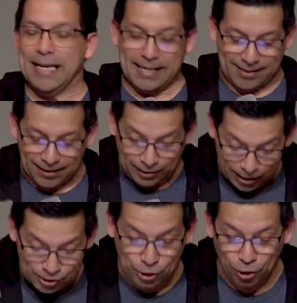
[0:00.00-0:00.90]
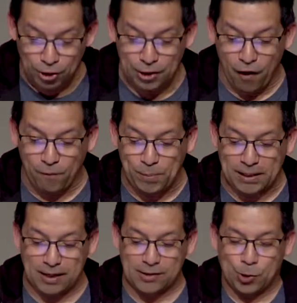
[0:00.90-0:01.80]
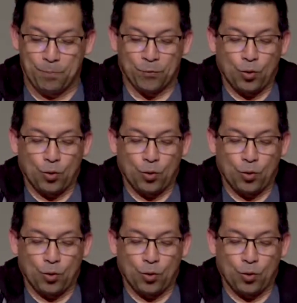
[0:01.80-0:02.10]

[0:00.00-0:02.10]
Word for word: is, is good enough, because